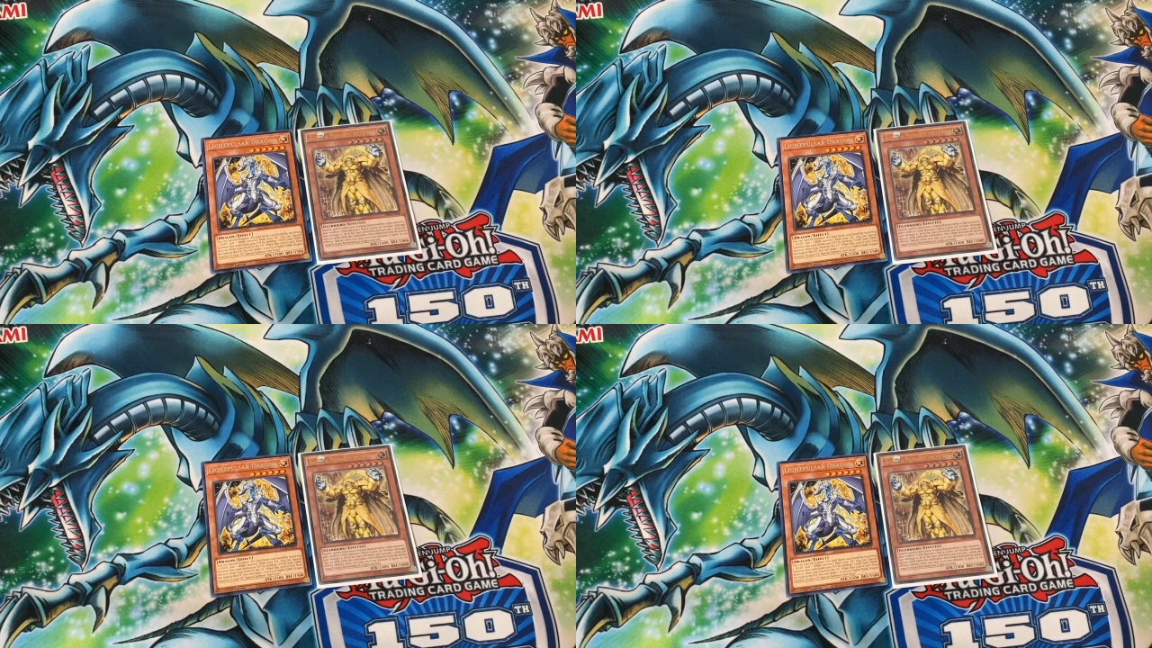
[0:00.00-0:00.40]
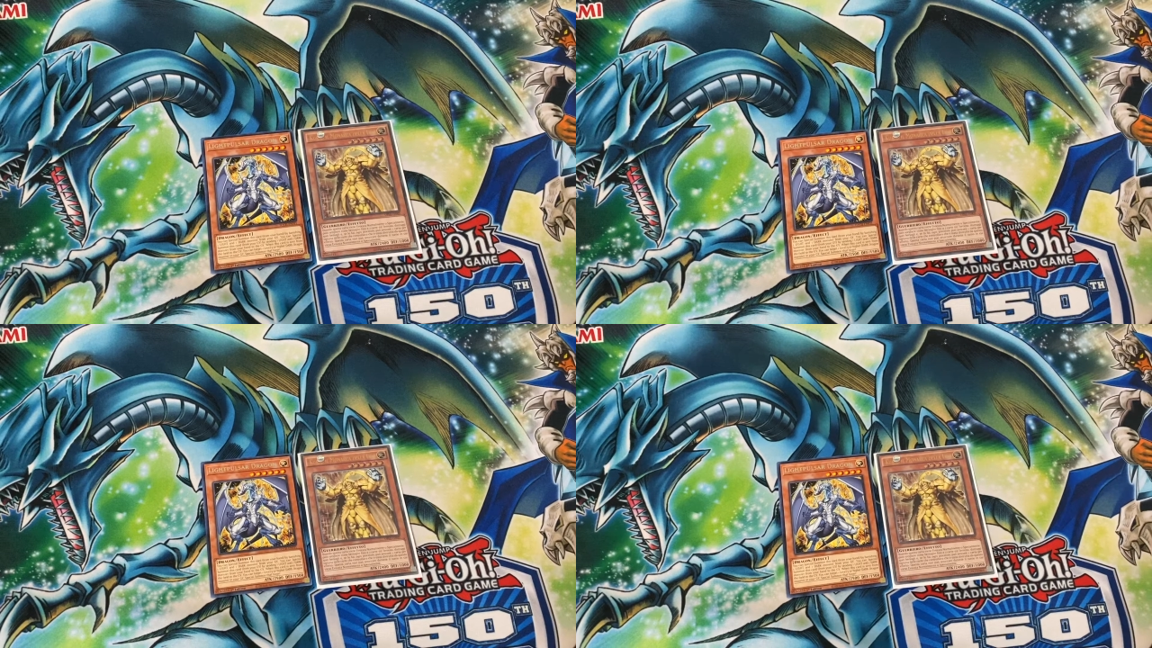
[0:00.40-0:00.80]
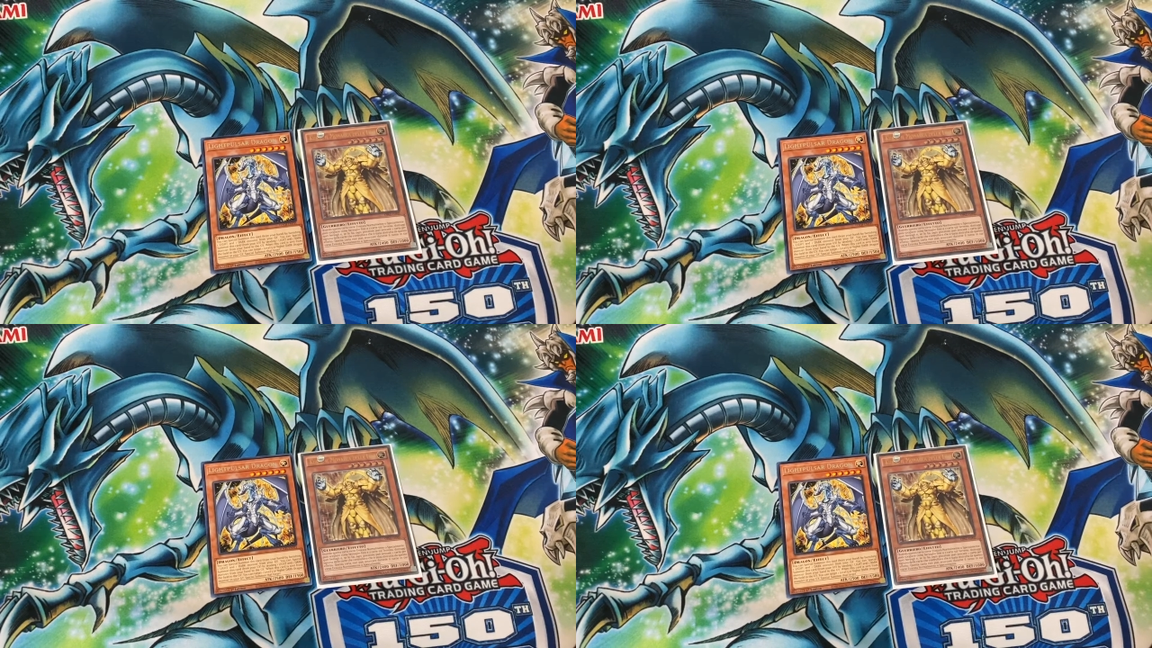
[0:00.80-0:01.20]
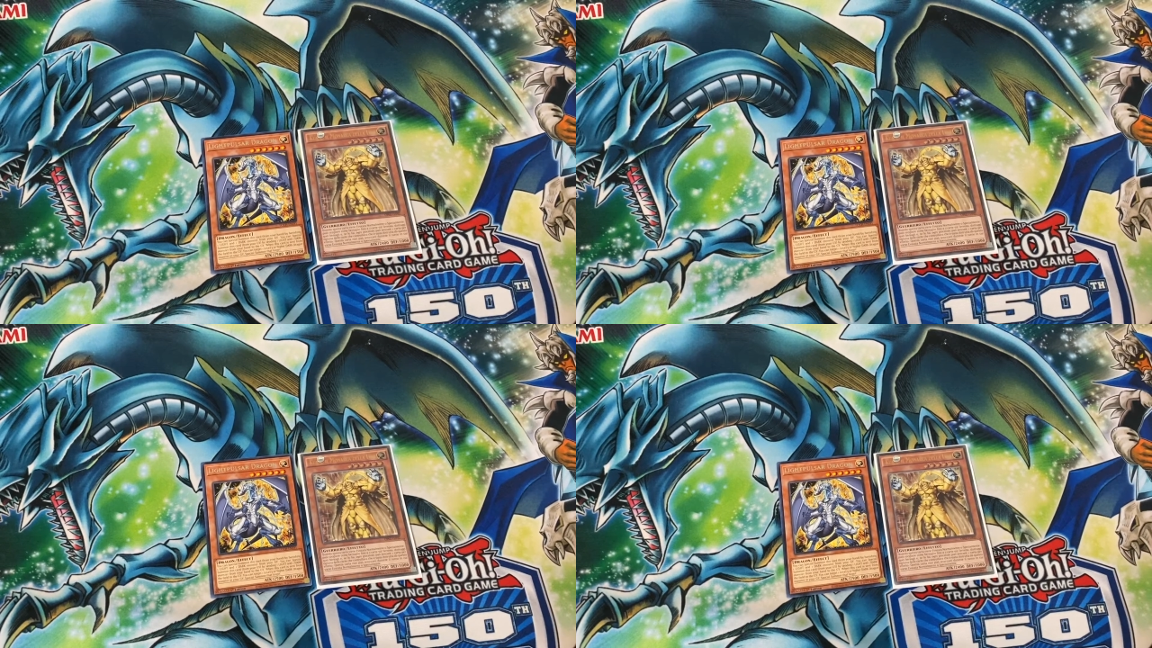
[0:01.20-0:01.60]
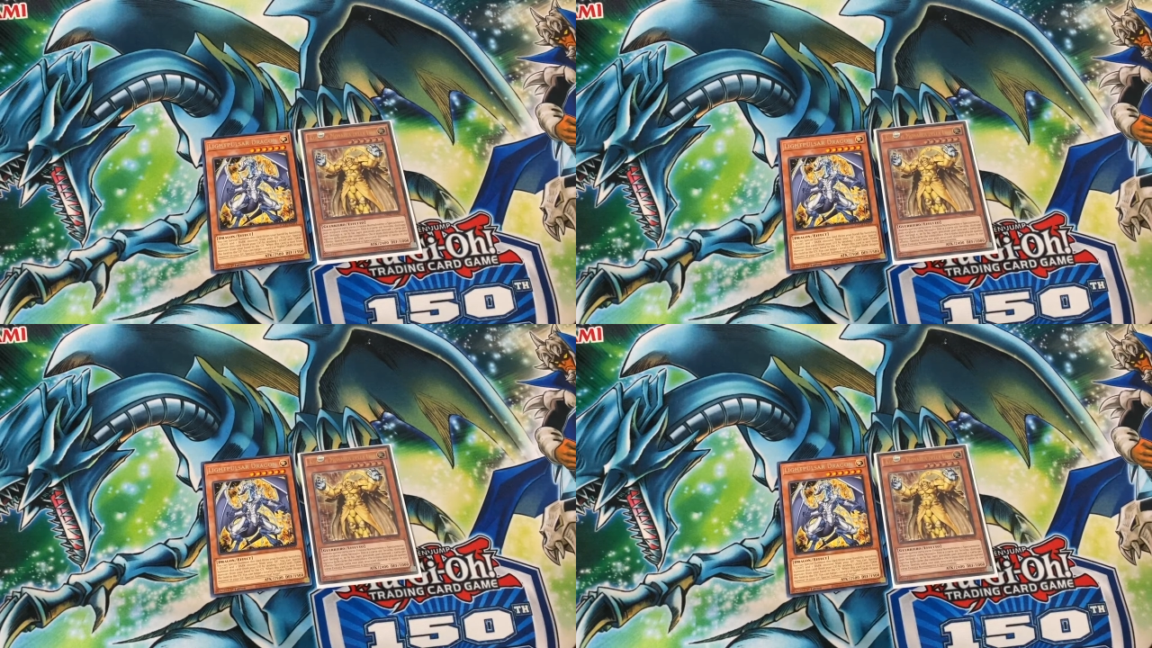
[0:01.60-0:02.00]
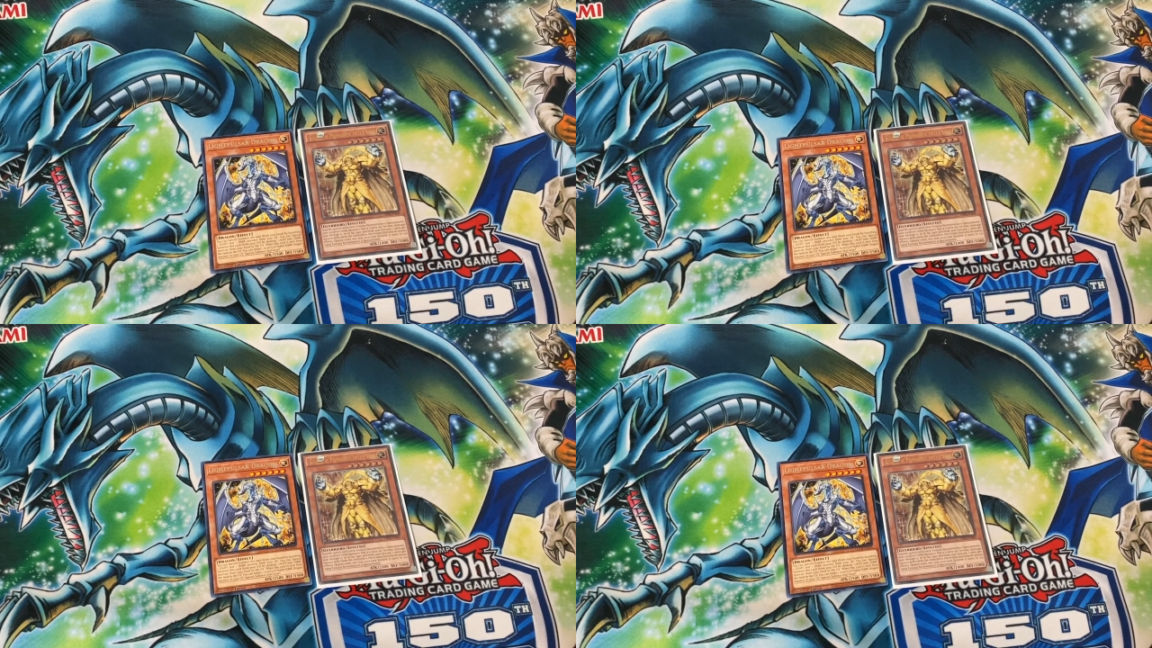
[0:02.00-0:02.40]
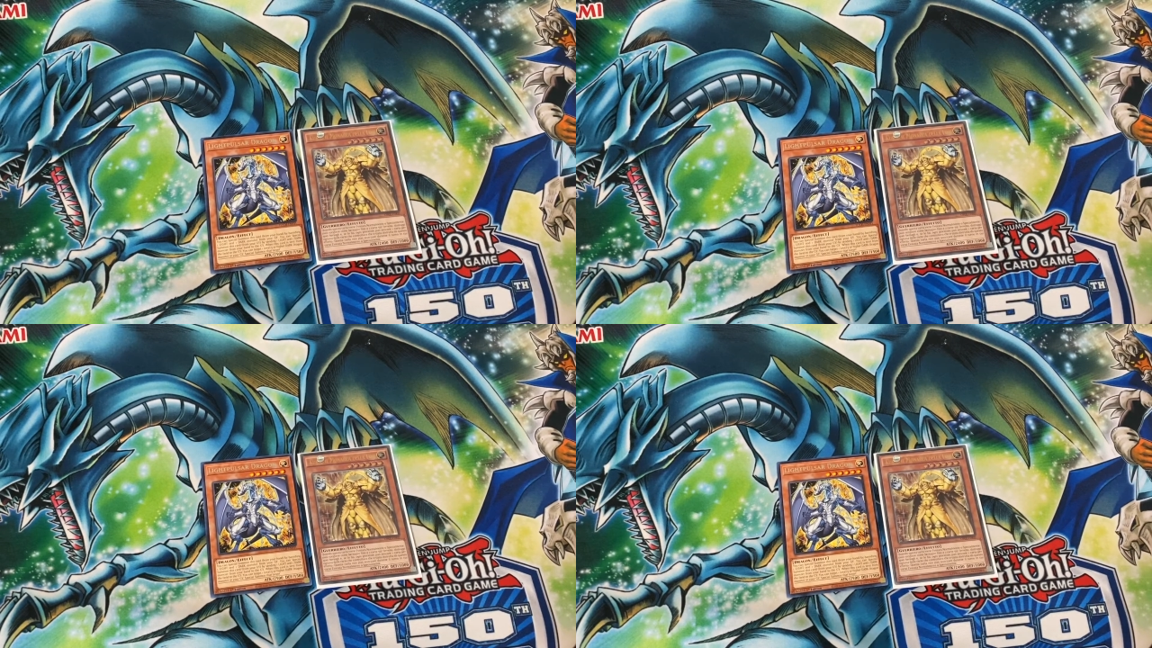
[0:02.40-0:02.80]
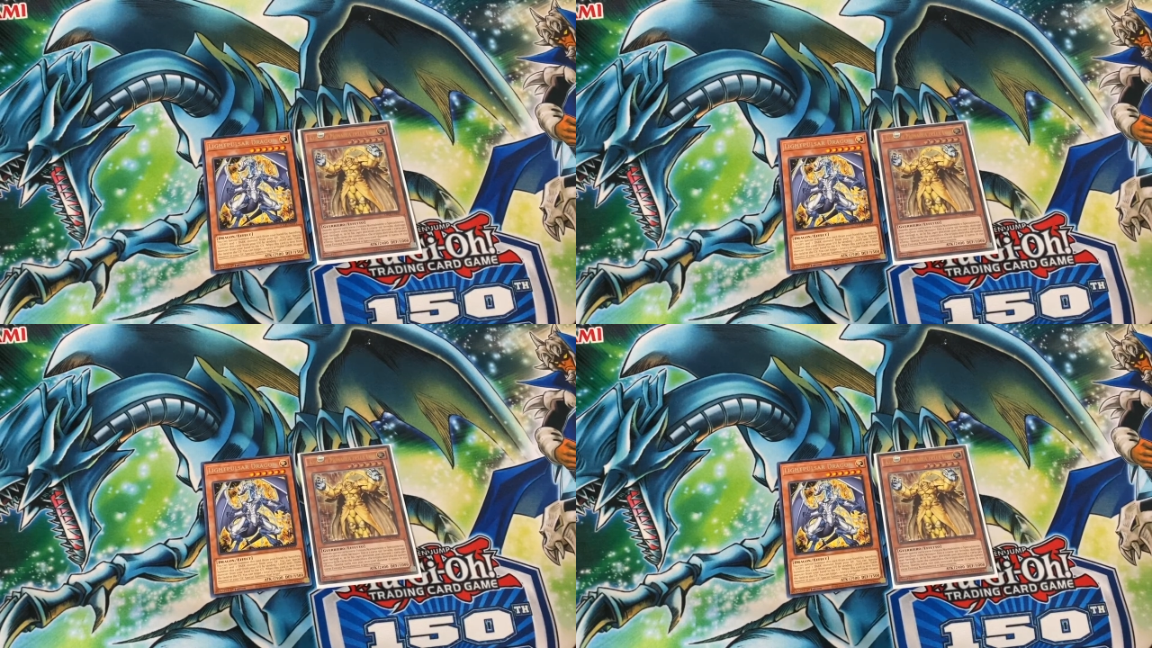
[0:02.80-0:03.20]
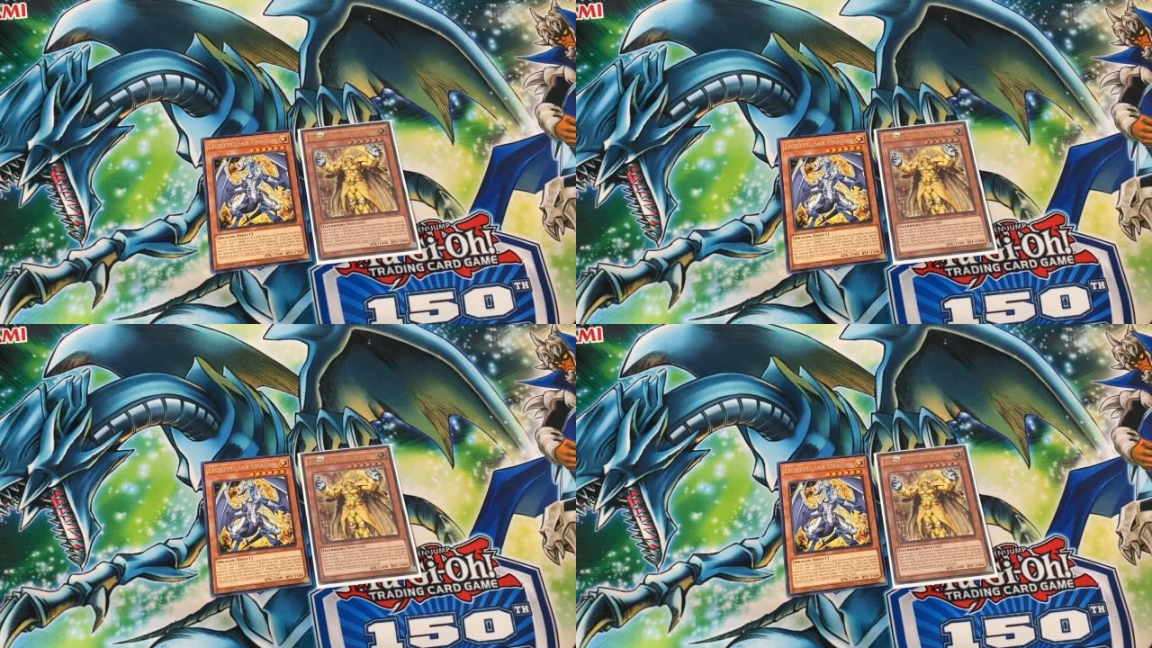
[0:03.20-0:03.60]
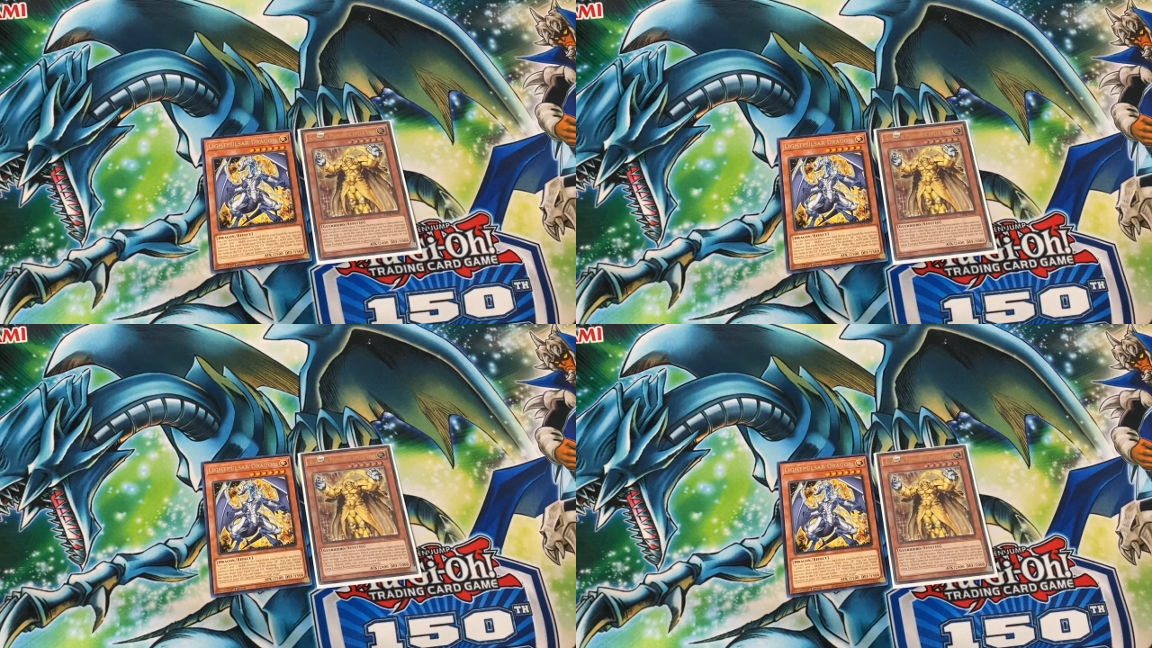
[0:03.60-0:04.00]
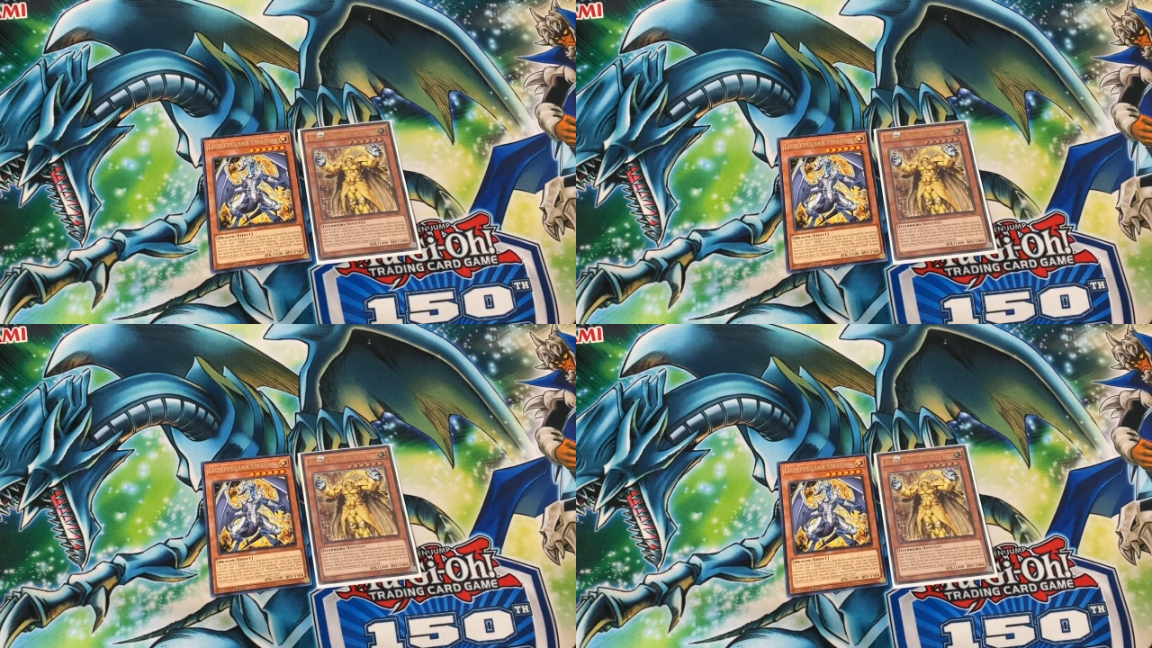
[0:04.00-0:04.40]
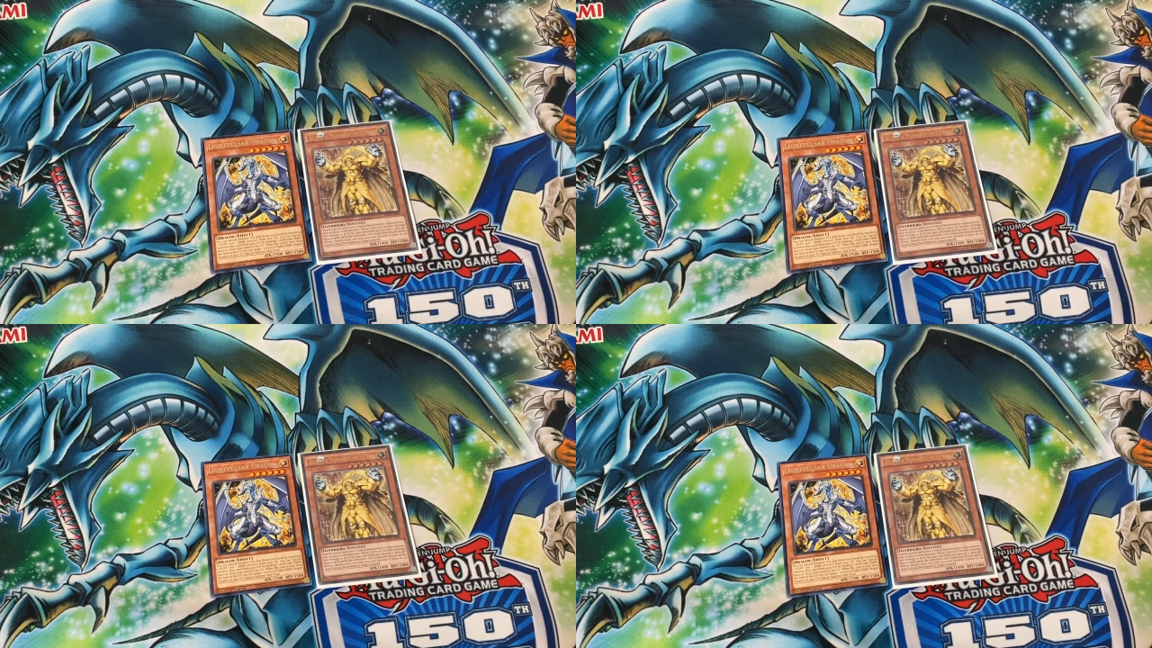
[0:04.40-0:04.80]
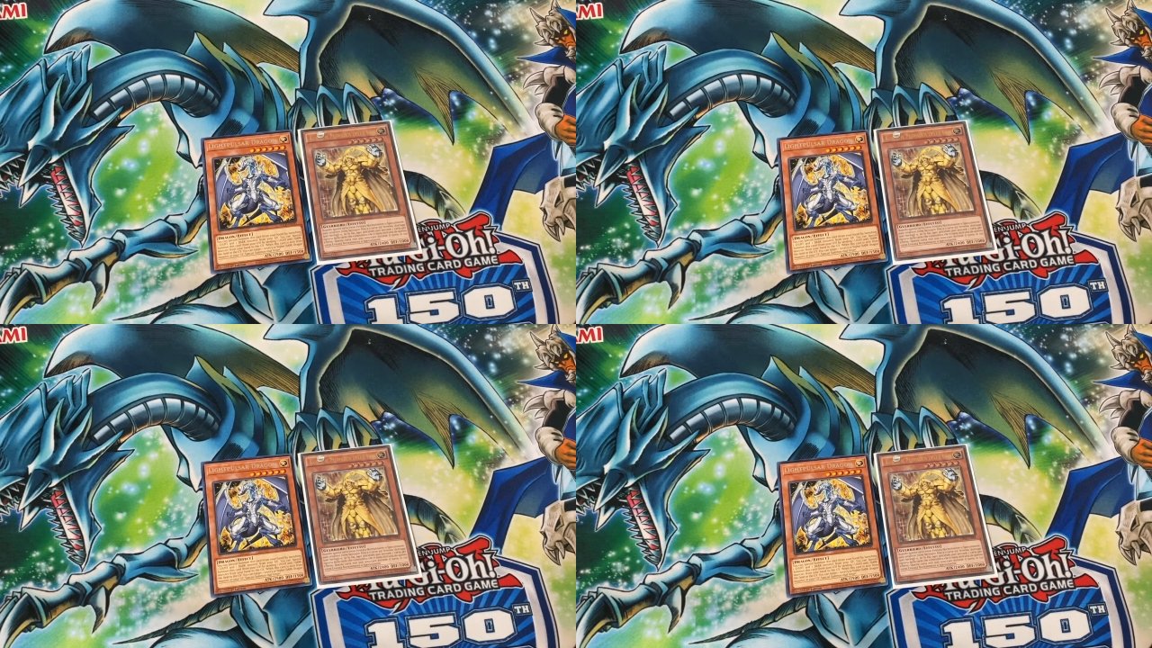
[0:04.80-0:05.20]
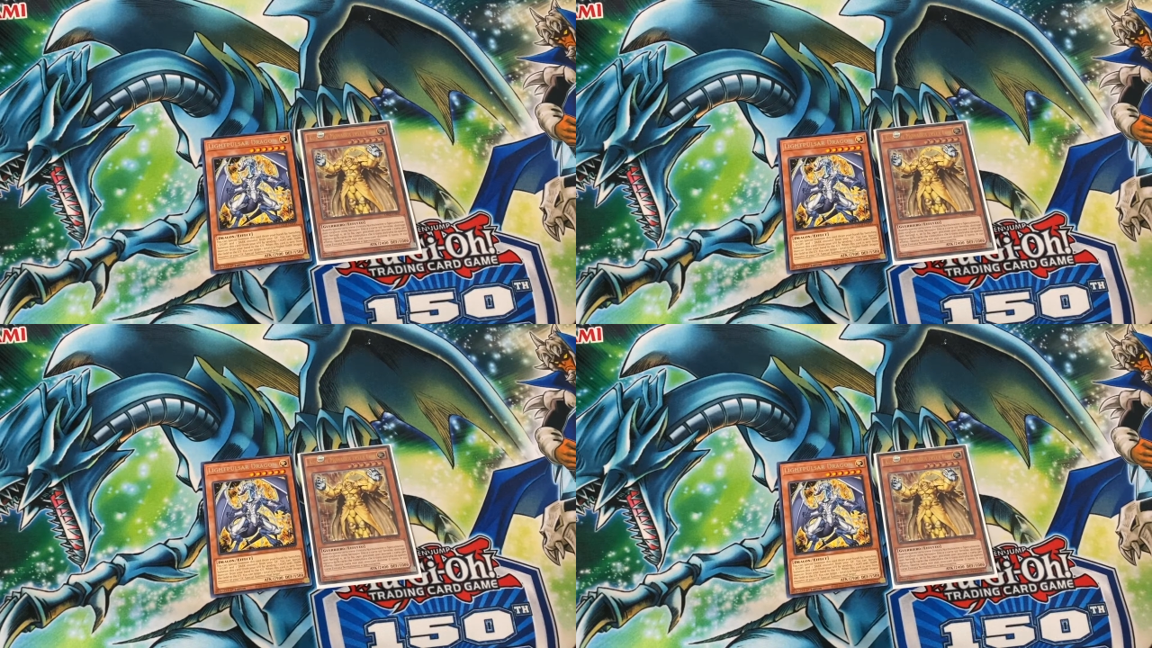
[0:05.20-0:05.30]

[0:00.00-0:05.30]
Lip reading: [unreadable: no face in view]